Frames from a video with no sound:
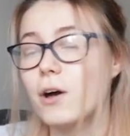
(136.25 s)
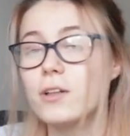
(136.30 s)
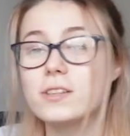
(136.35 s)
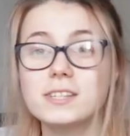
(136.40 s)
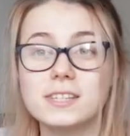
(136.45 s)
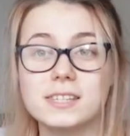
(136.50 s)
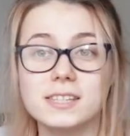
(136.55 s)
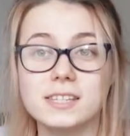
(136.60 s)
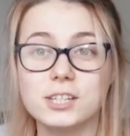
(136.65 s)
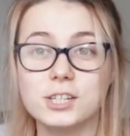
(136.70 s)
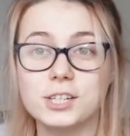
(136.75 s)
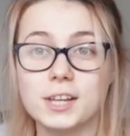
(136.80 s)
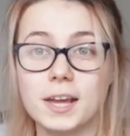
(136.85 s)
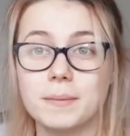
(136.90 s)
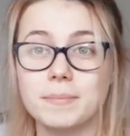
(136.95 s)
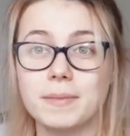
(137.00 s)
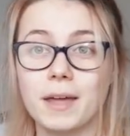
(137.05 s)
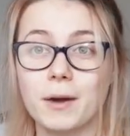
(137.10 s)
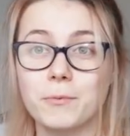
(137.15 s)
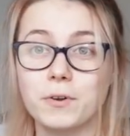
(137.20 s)
onto the
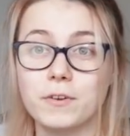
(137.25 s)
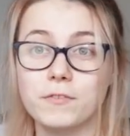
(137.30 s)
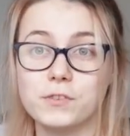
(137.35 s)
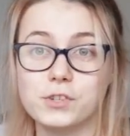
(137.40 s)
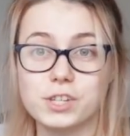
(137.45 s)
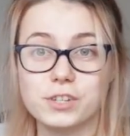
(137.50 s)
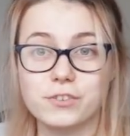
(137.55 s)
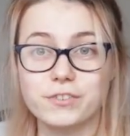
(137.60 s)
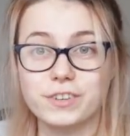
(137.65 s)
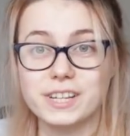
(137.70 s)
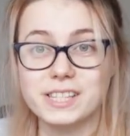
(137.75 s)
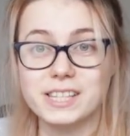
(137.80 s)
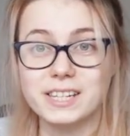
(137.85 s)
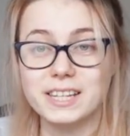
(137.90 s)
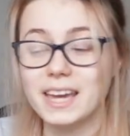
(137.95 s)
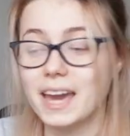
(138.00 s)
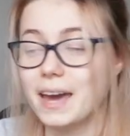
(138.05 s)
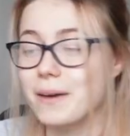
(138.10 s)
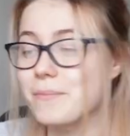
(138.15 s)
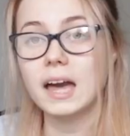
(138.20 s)
shape that we've just created here.